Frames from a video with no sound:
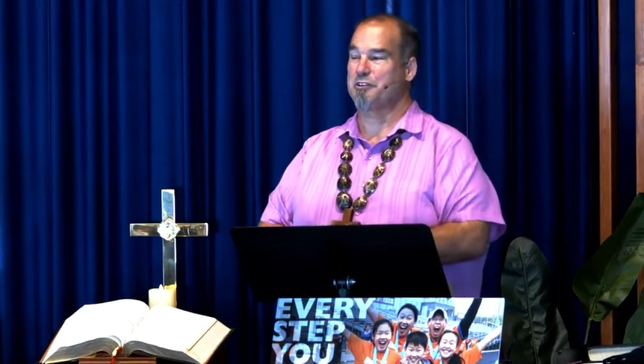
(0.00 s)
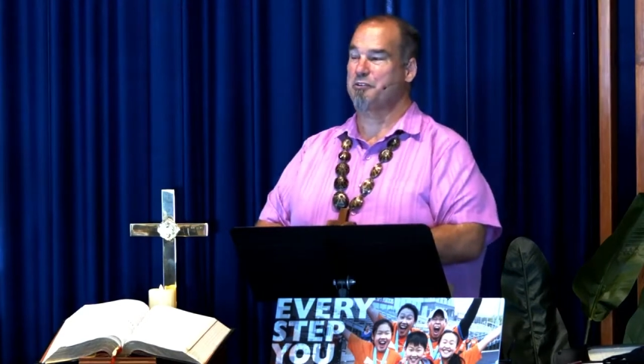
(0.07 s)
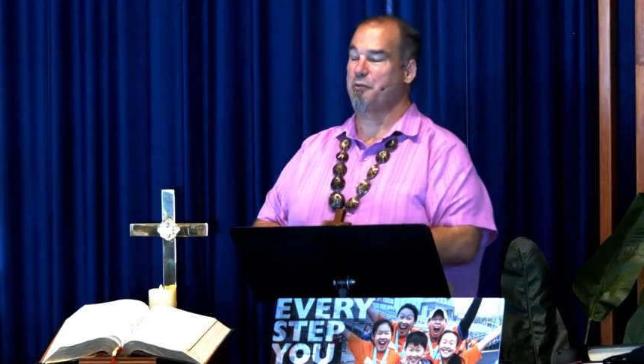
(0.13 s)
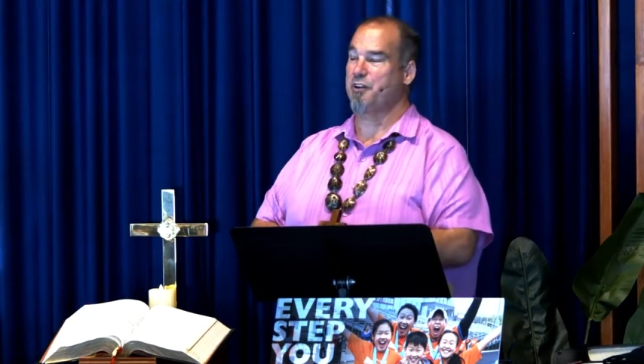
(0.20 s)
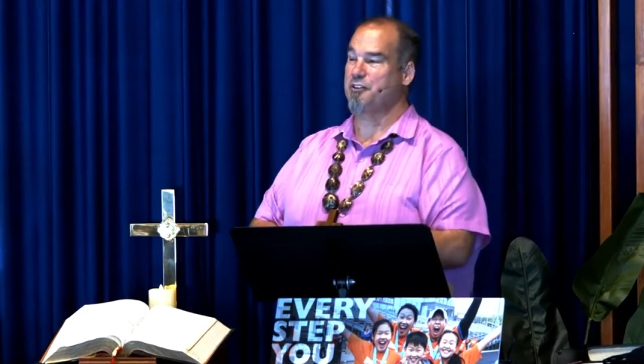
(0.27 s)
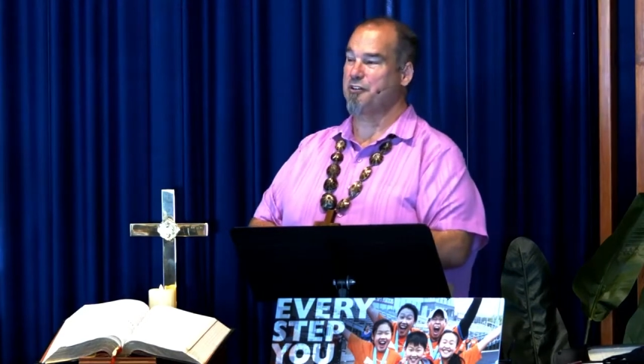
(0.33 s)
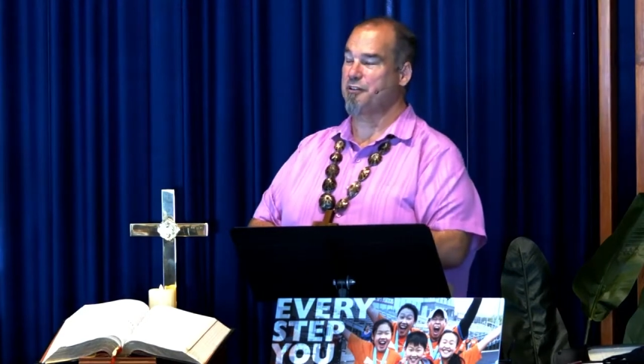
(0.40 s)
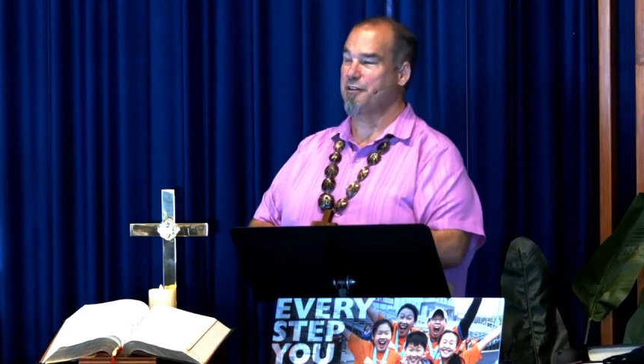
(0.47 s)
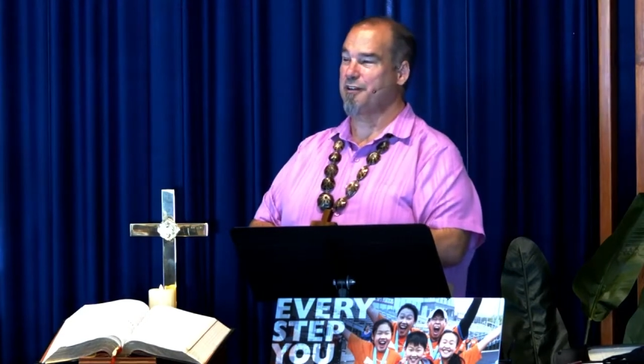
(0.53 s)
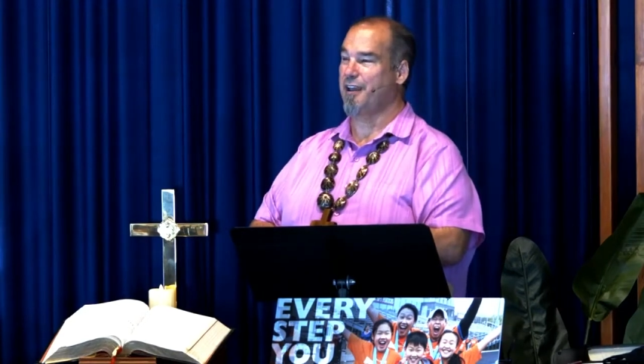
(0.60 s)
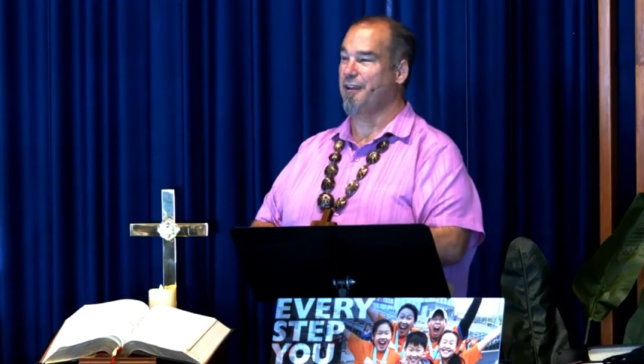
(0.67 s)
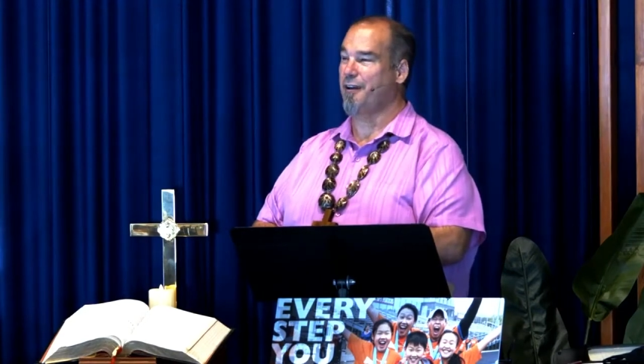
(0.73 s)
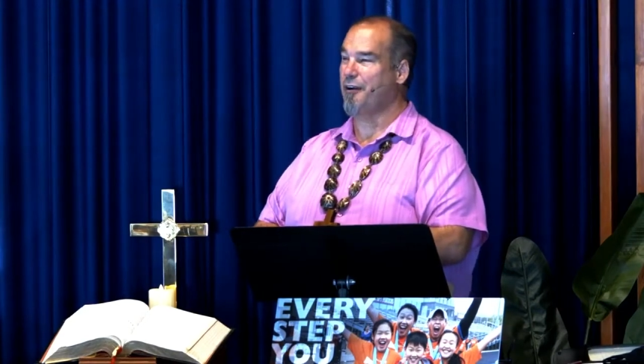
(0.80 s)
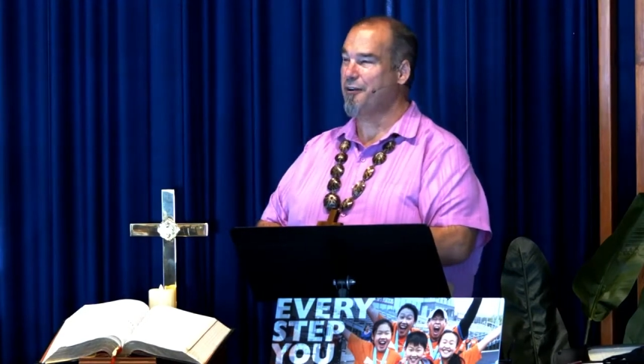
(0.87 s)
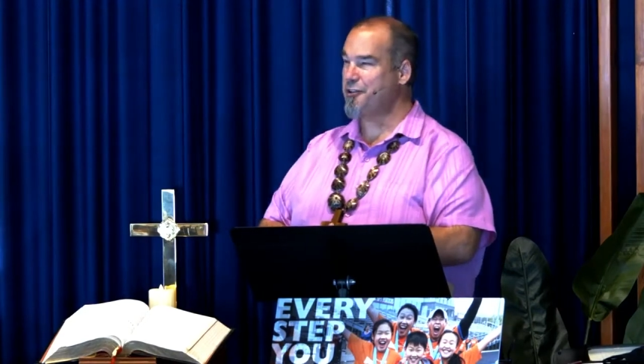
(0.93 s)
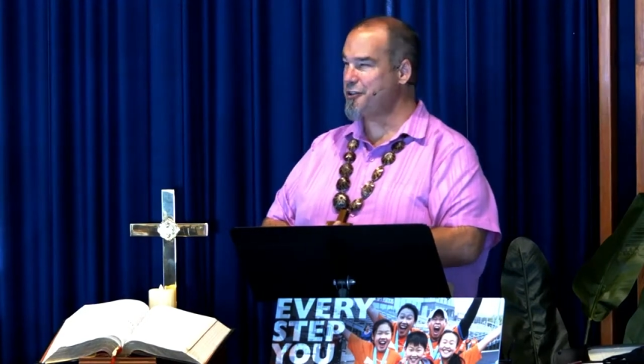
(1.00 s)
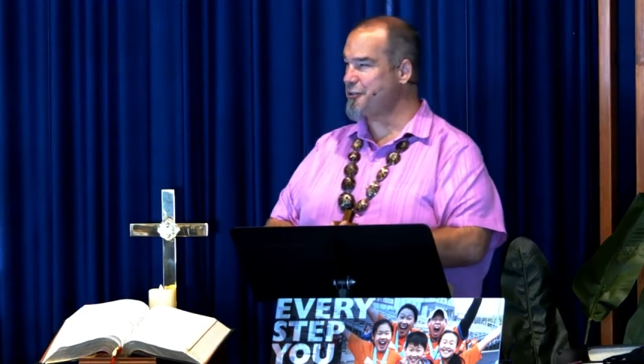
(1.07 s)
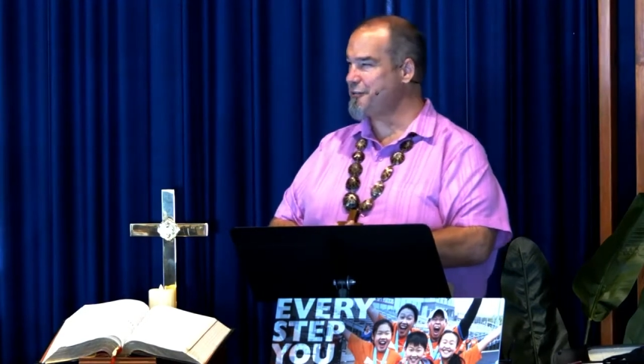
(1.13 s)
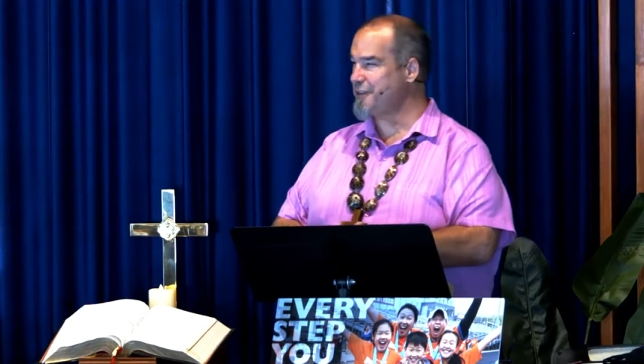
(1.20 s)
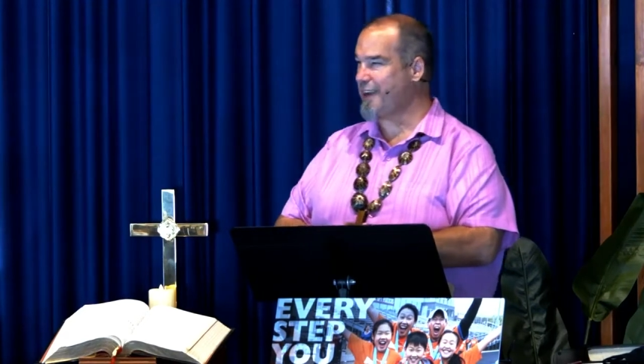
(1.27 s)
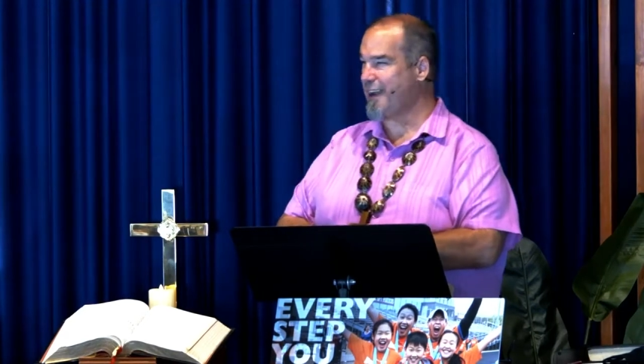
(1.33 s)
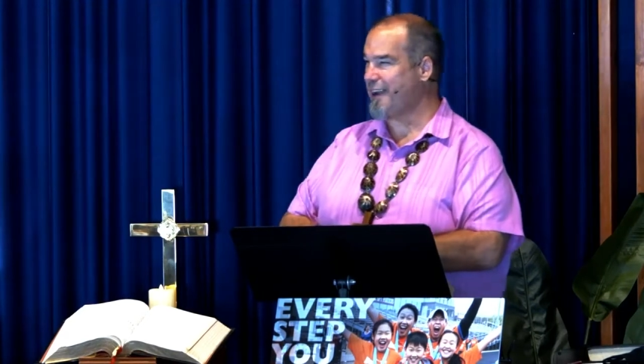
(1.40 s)
question today. Aren't you
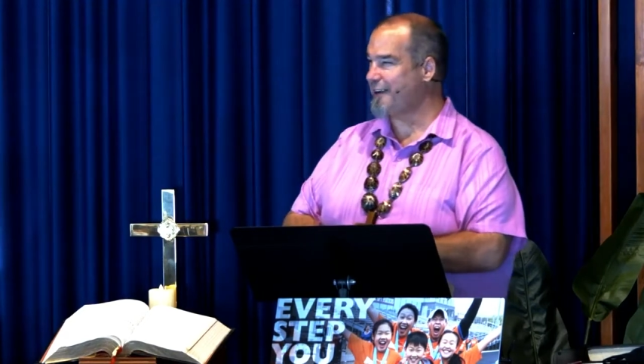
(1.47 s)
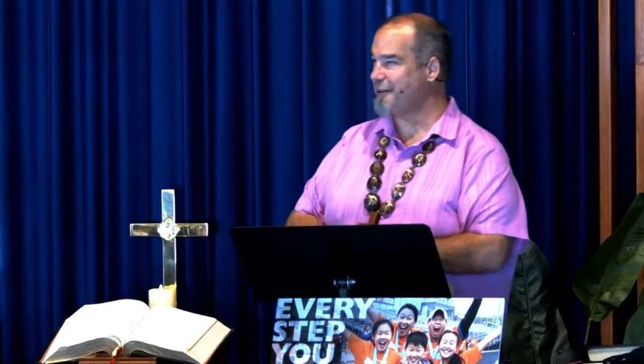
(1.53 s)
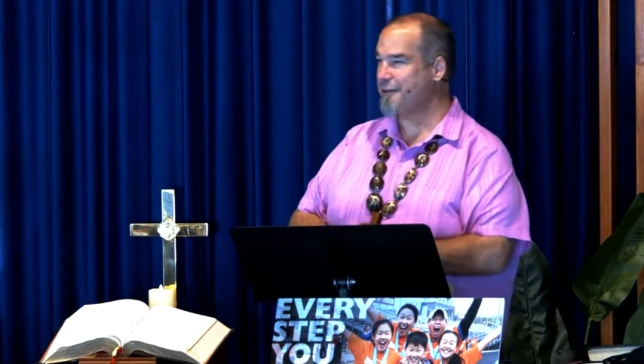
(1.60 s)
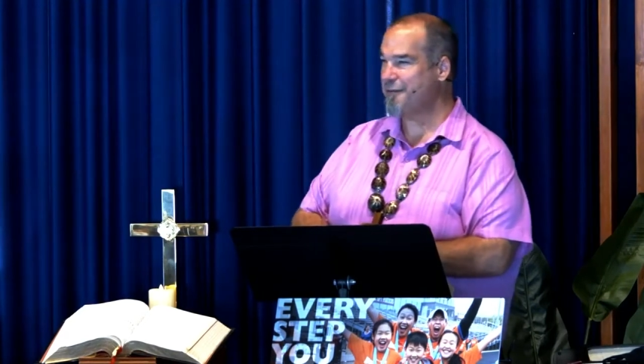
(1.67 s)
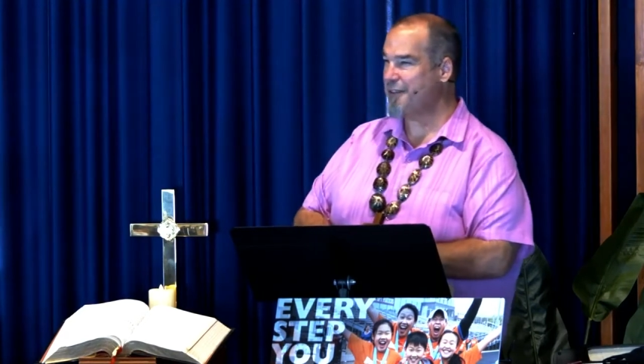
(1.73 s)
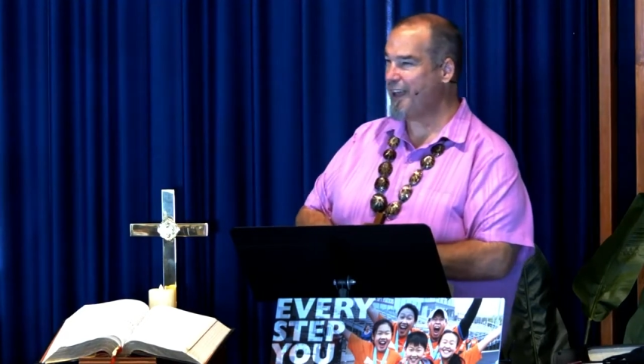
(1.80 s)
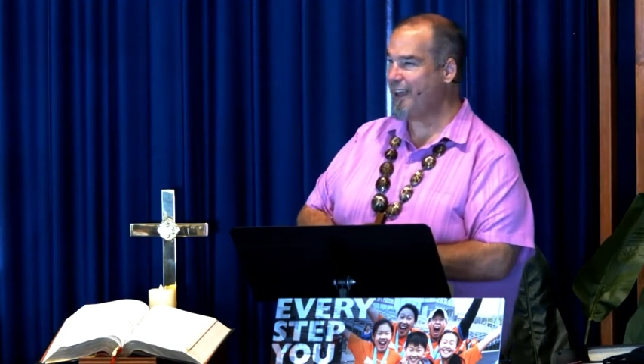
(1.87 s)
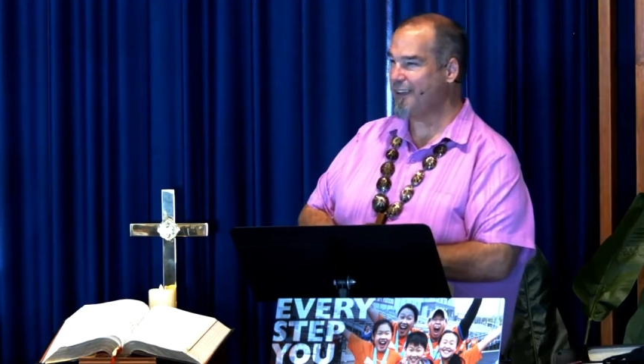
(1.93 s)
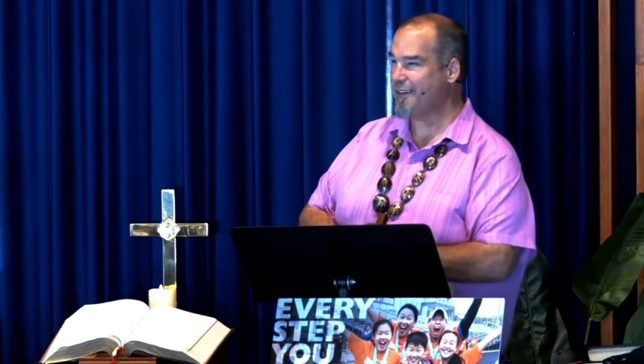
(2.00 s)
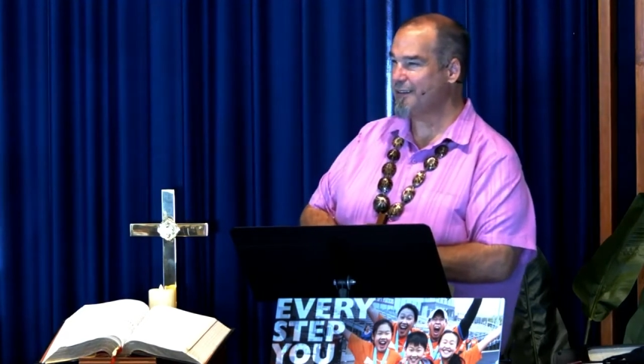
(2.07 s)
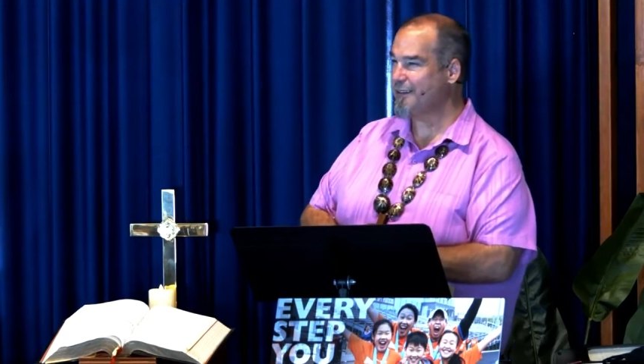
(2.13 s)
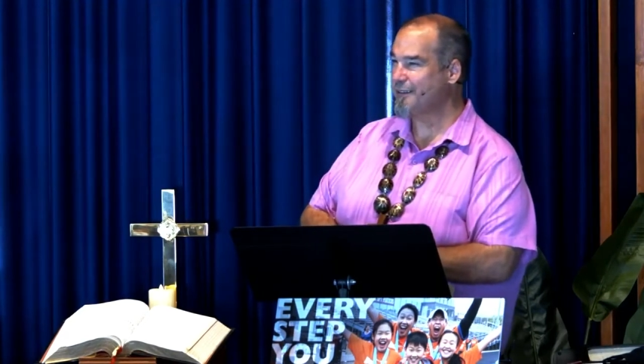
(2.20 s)
tired of that?